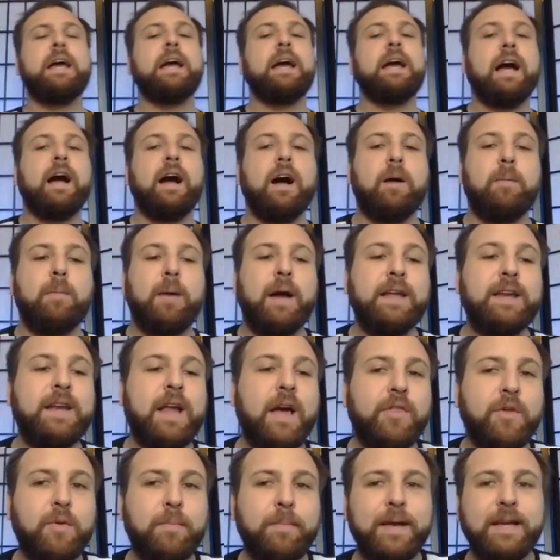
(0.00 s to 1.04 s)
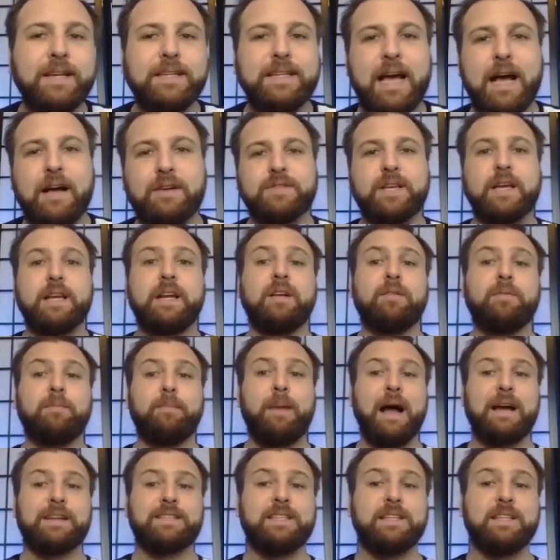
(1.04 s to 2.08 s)
um, another big downside of
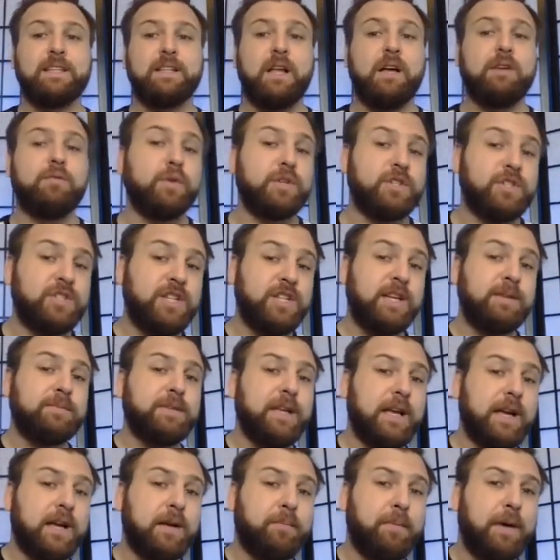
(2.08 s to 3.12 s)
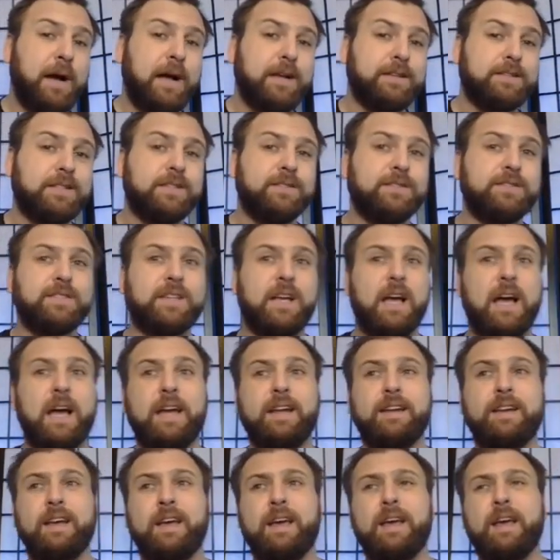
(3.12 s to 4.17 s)
boxing glove, which seems like a positive
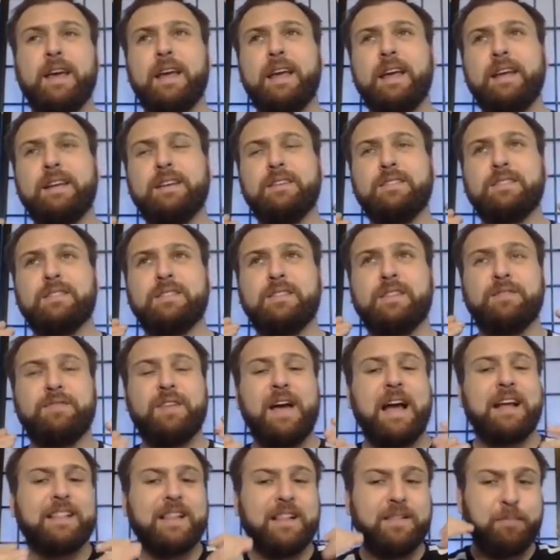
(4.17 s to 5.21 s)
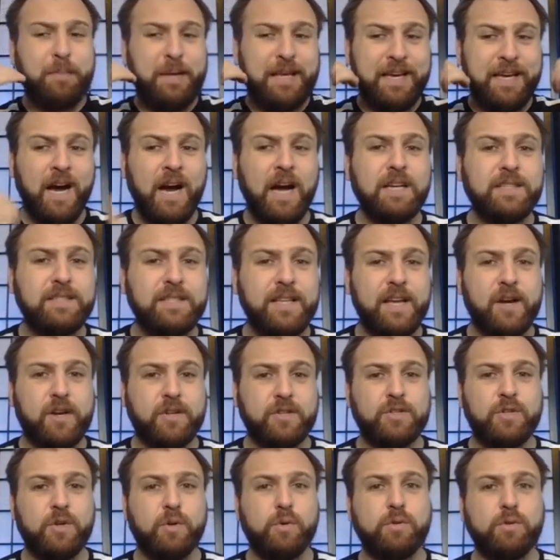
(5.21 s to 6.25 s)
side, is the fact that because they are
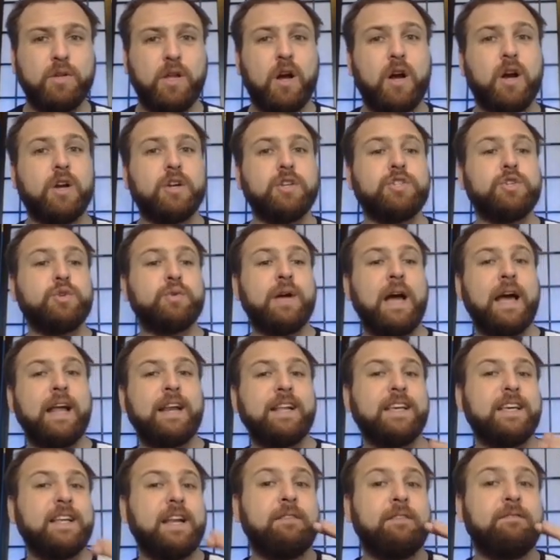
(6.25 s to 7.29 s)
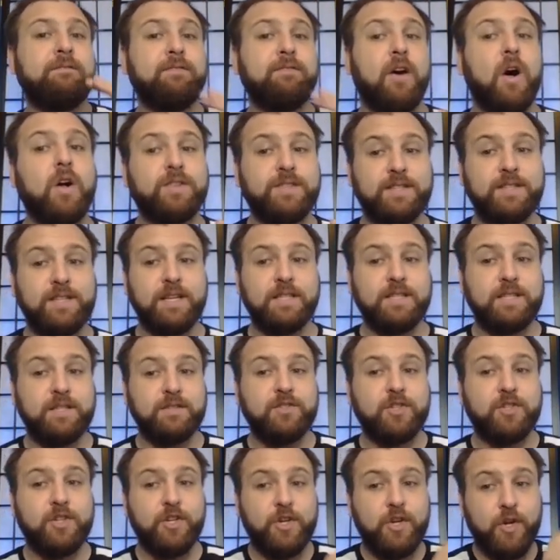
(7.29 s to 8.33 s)
so large, you kind of get a false sense of
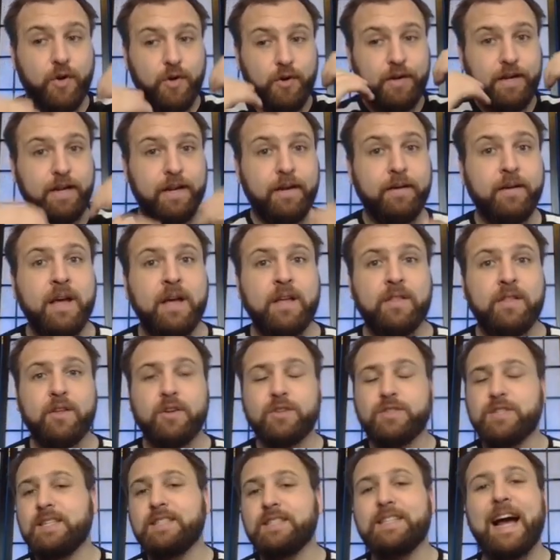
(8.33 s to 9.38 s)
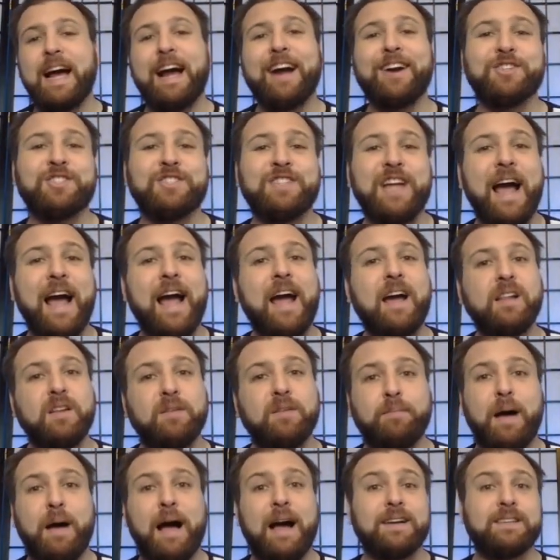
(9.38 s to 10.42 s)
security. There's an entire style of
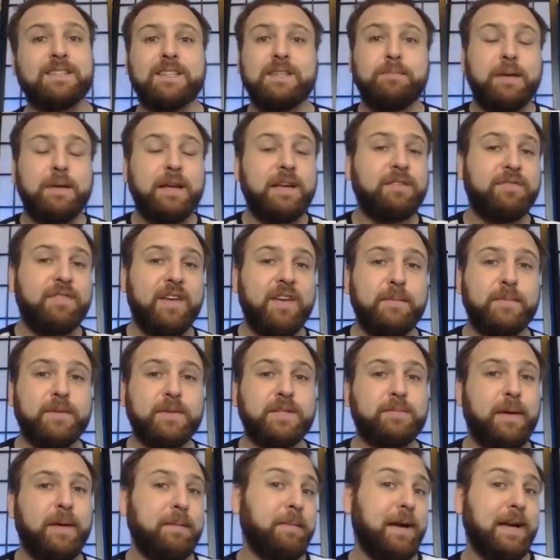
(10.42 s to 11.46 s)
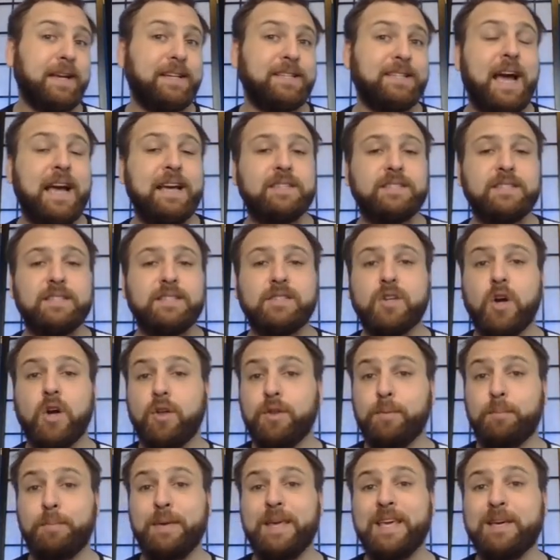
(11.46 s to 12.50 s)
boxing made famous by Mike Tyson called
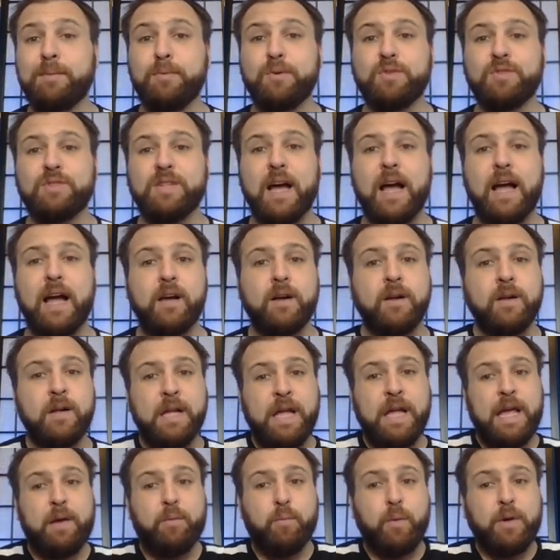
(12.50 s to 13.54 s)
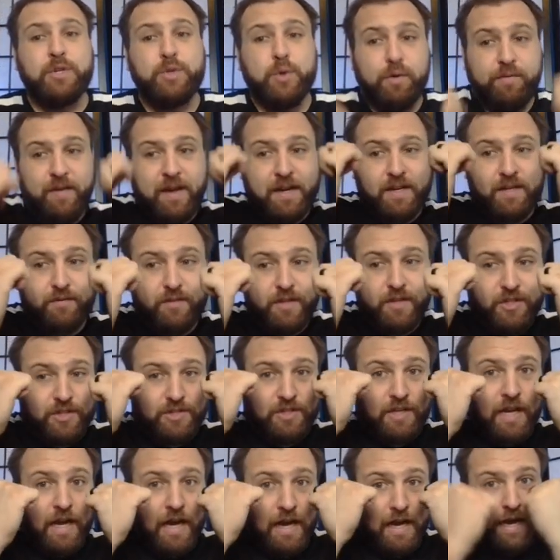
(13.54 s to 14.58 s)
the peekaboo style, in which you effectively just
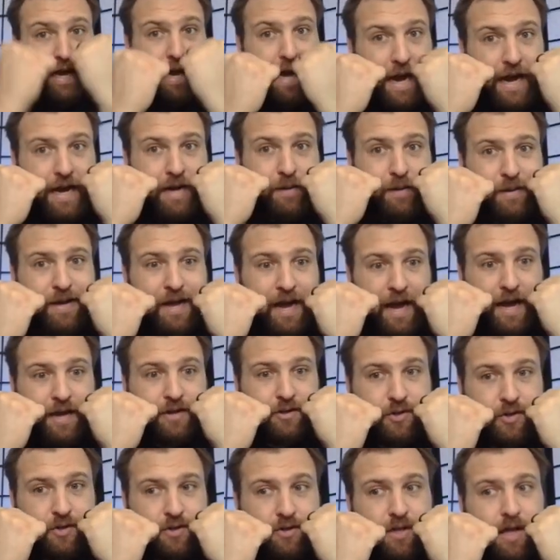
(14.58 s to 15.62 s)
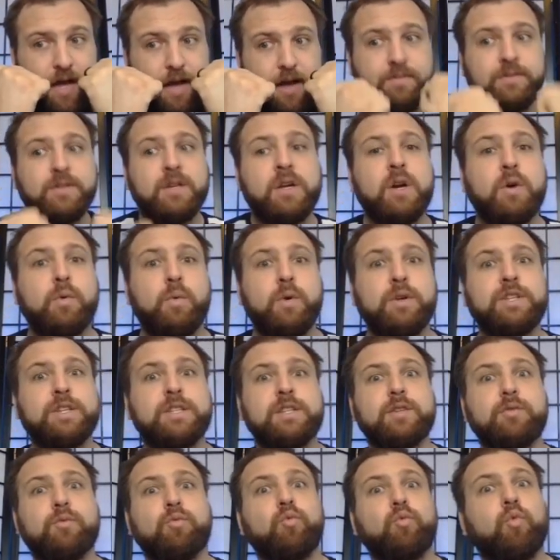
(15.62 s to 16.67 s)
hide behind your gloves, which
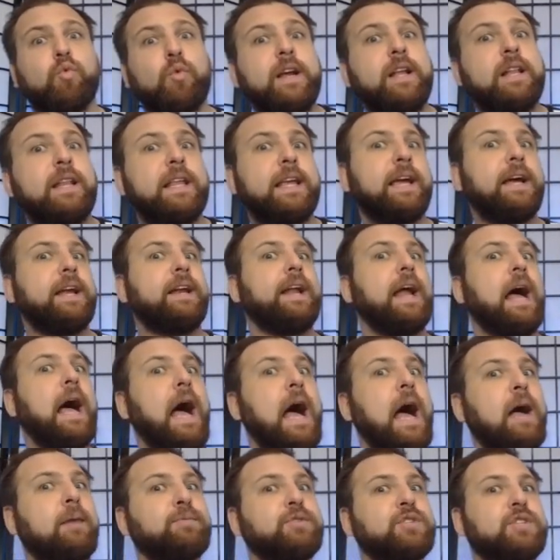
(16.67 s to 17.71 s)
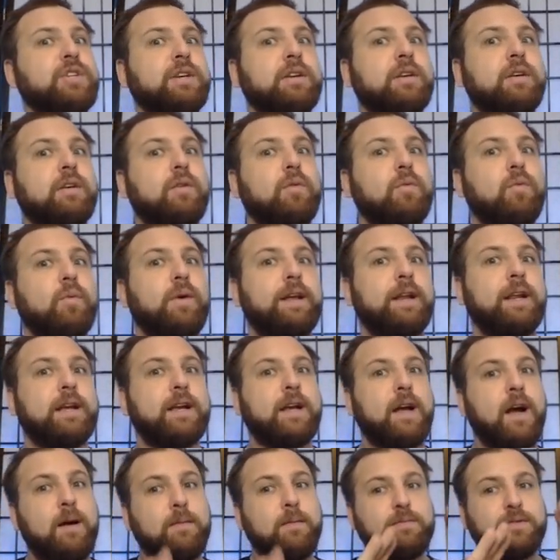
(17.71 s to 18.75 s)
isn't really an option when it
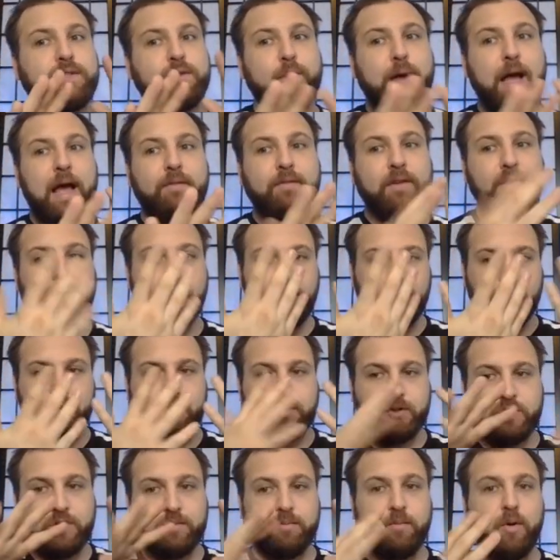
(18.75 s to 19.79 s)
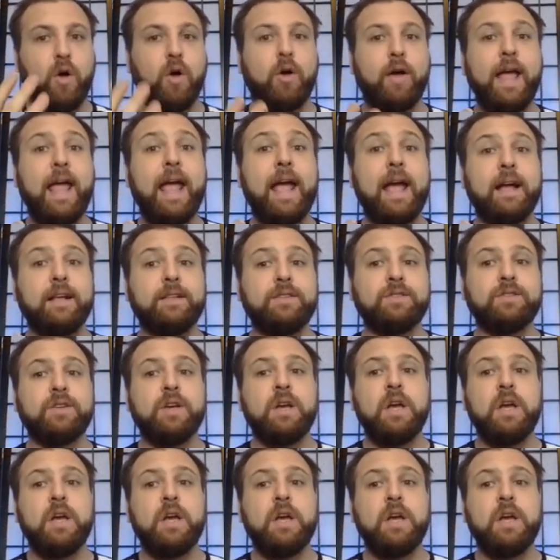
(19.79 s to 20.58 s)
comes to having your small hands.